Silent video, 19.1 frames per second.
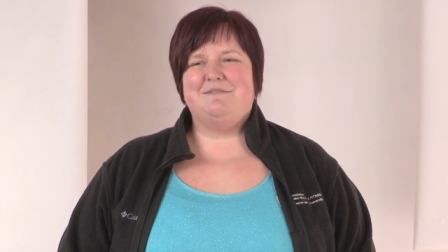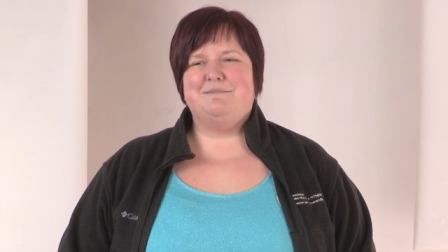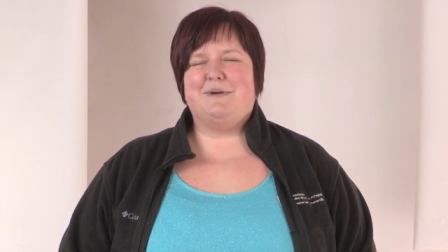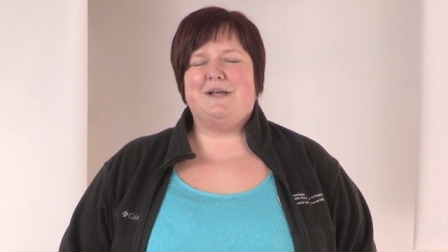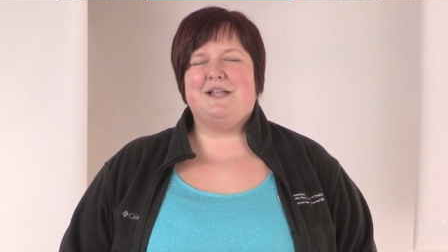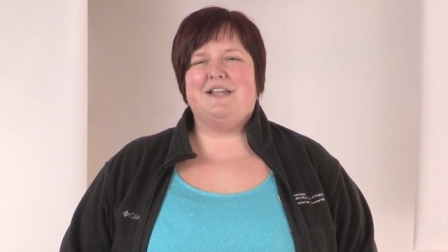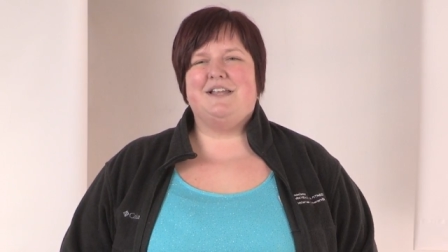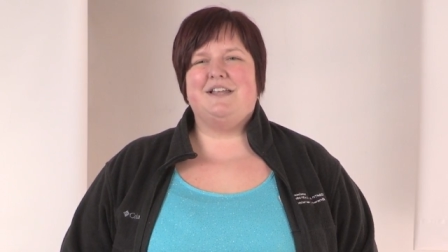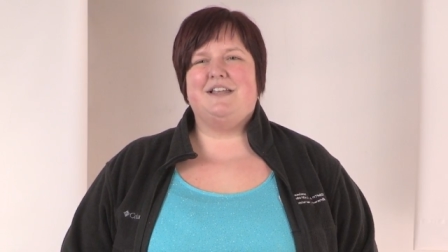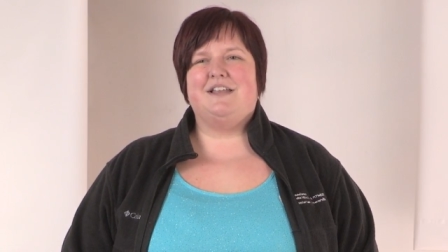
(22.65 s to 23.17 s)

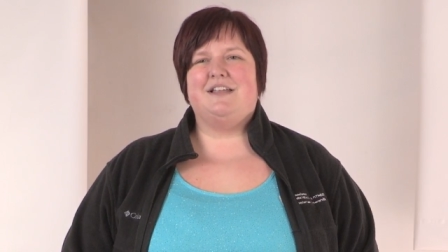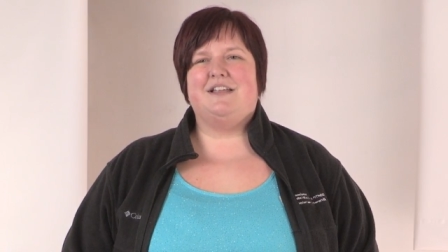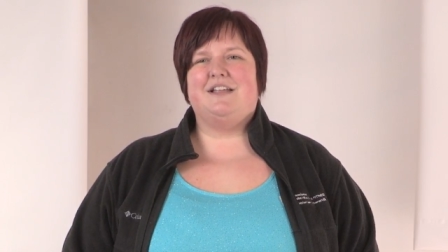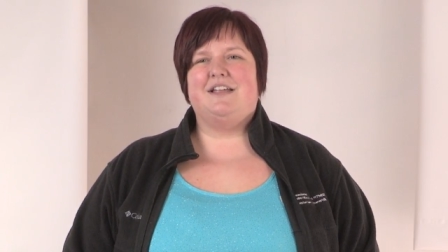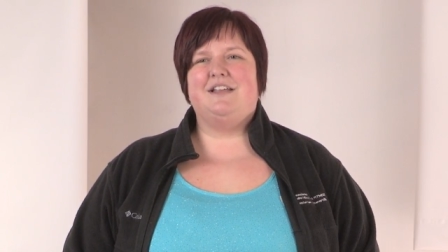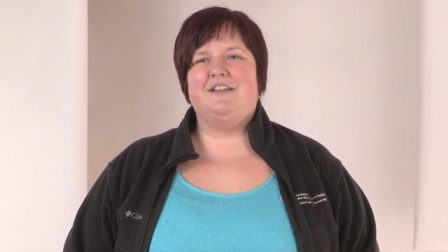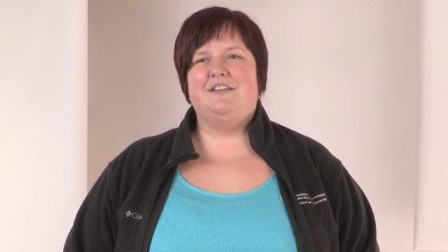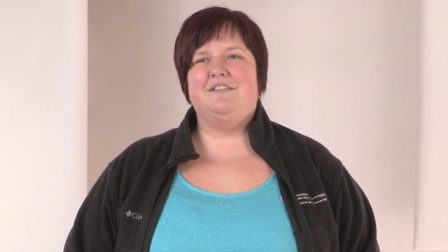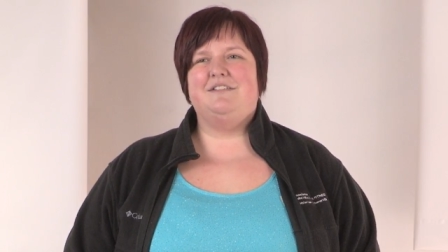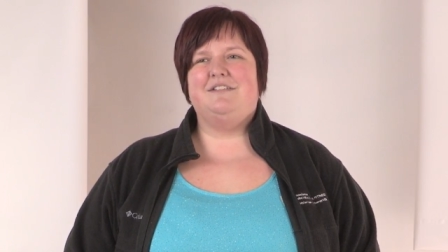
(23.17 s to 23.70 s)
but
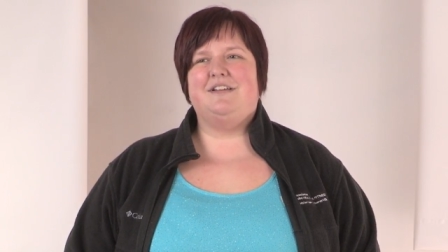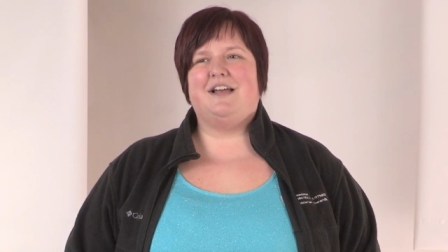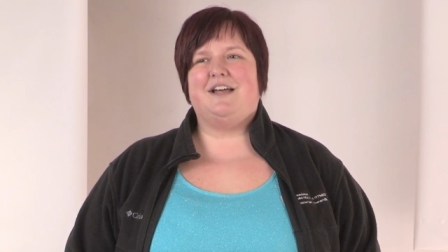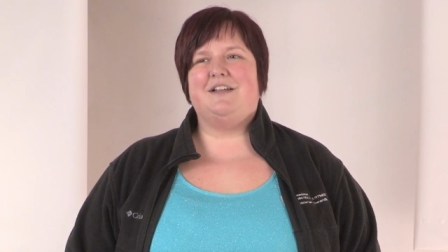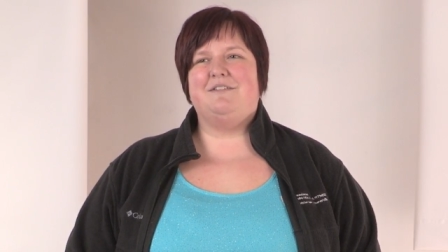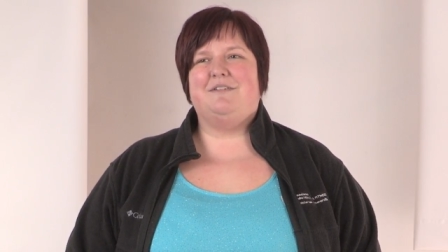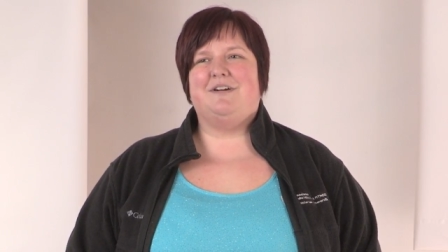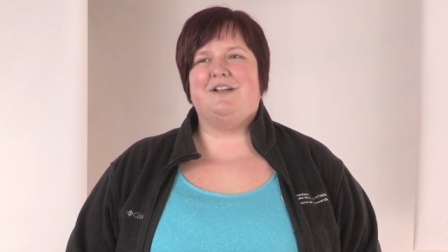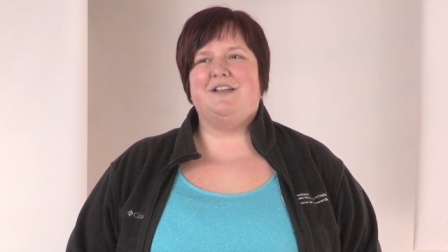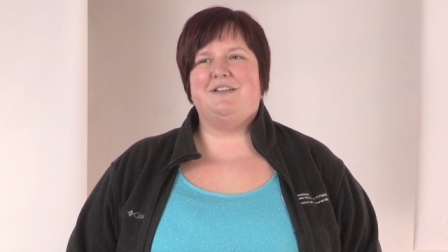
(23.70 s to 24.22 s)
I knew
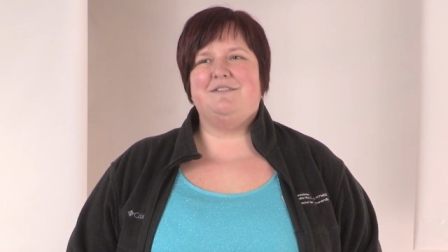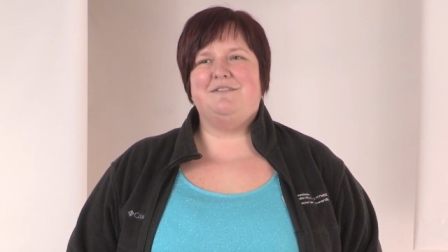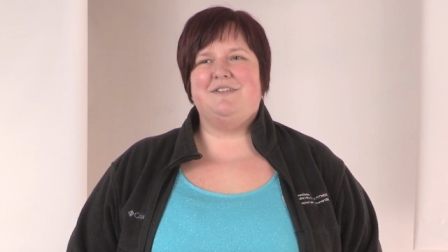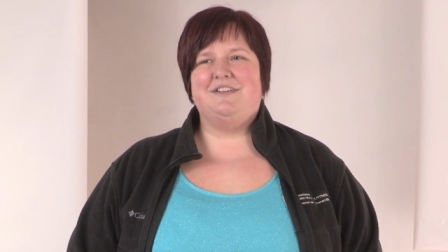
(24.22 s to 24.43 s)
God wanted